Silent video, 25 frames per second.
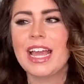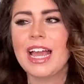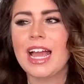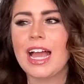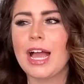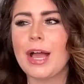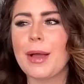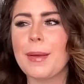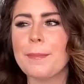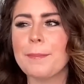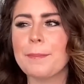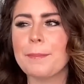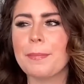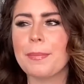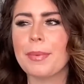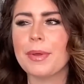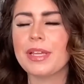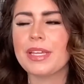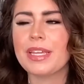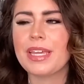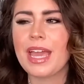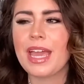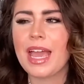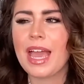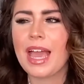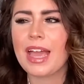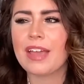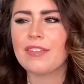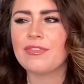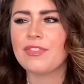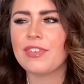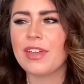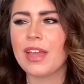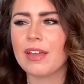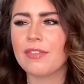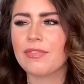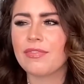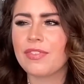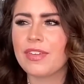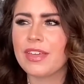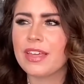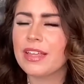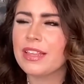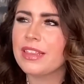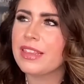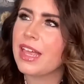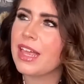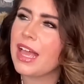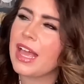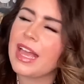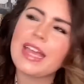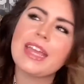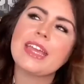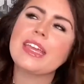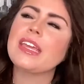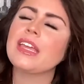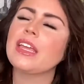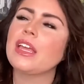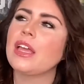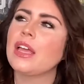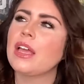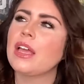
But yeah, I feel like